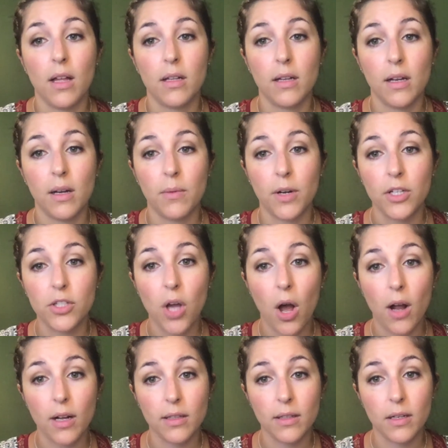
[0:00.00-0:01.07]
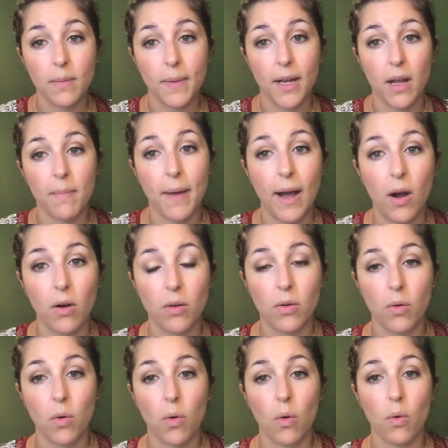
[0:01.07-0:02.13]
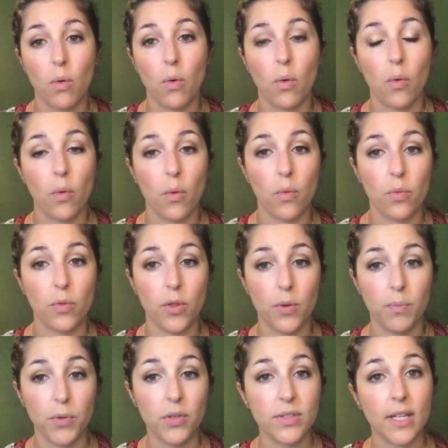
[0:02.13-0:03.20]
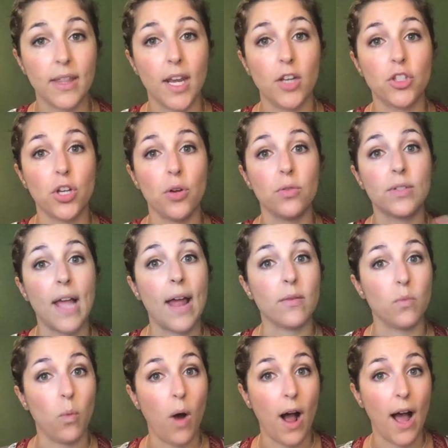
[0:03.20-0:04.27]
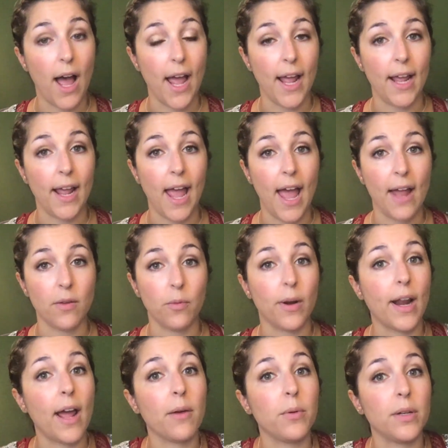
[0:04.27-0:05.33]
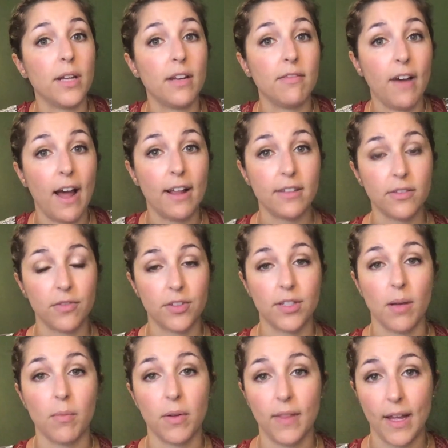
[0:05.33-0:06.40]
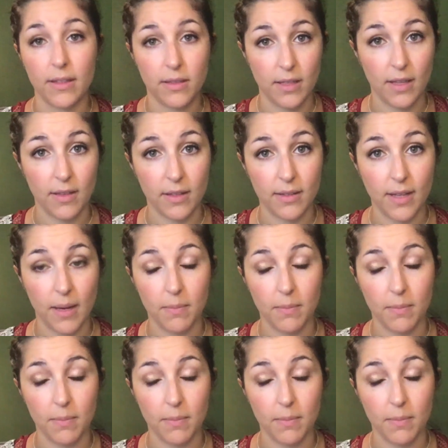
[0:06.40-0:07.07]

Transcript: I want to talk a little bit about the music that I chose and why, and what I would advise for someone that's in the same